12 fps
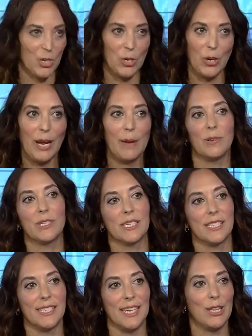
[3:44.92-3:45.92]
you're able to
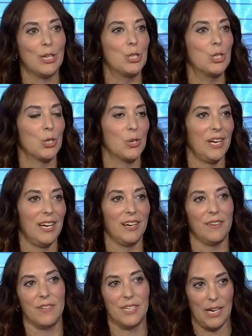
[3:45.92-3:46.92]
see the journey
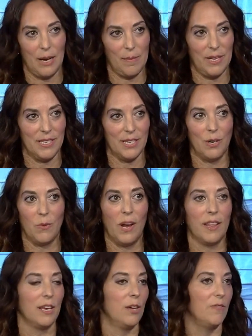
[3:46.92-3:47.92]
of a diamond in a
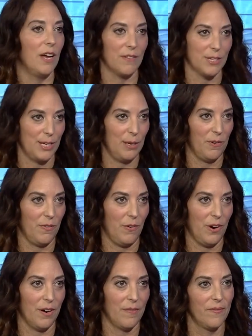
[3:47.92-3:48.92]
way that you've never seen
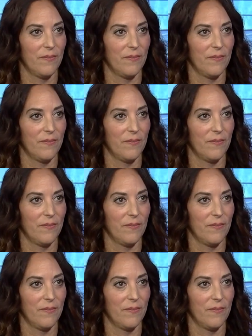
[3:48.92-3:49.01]
before.